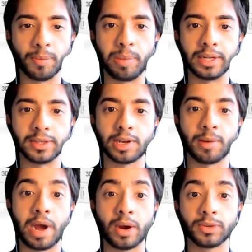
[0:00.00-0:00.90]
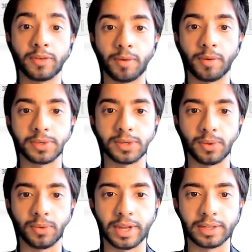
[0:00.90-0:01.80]
the blades come out from.
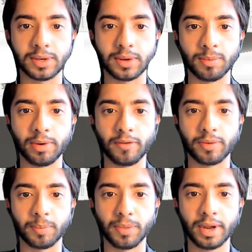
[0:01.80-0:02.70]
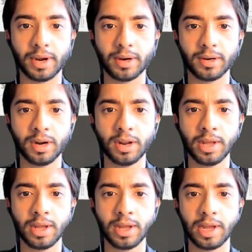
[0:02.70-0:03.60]
So that's going to be from there.
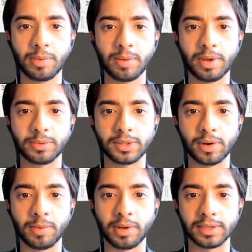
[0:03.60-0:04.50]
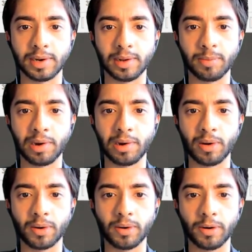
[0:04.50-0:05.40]
And maybe I'm just going to make this a little bit
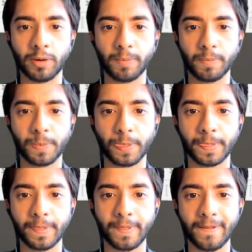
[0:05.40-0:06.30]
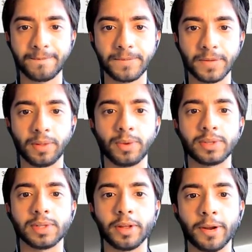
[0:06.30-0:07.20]
longer all the way
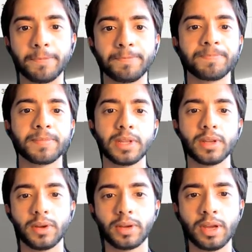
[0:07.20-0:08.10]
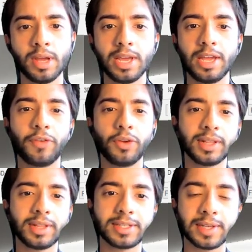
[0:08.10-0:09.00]
to there. Okay, if you
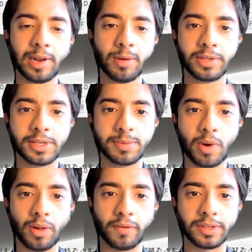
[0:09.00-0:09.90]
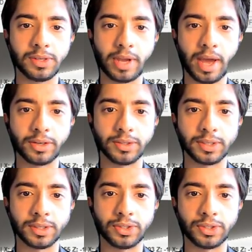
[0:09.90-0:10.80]
think this is a little bit small, obviously you can
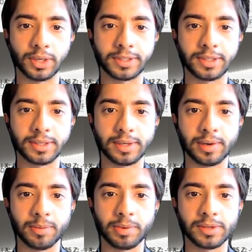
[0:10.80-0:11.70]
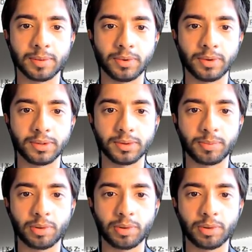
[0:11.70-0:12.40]
just adjust this a little bit. So I'm going to